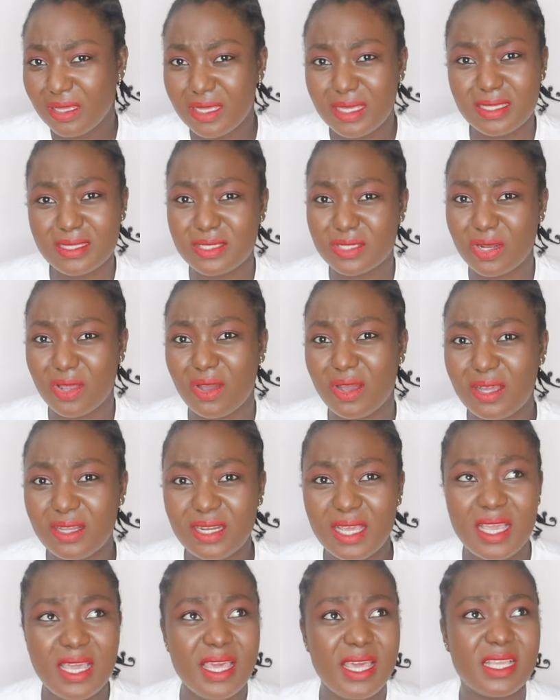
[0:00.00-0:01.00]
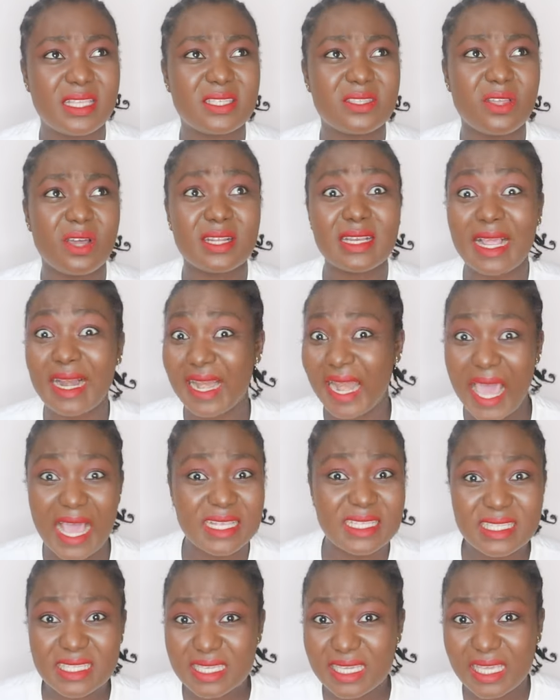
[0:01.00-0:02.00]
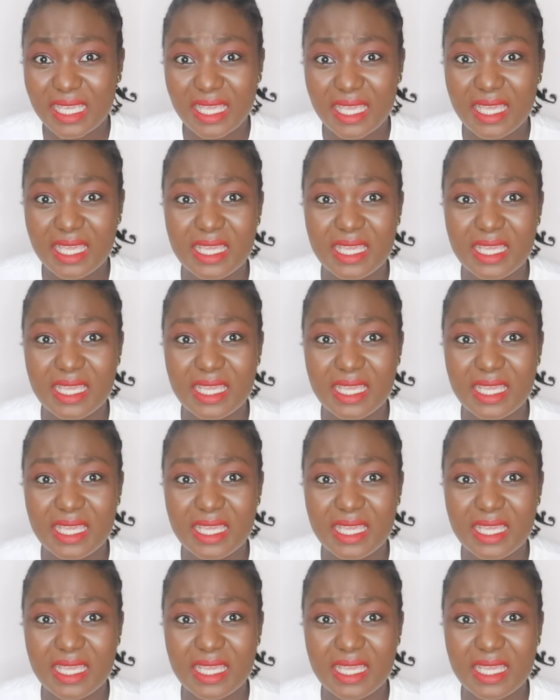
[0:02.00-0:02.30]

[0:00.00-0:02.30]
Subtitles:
It's not. It's not classy.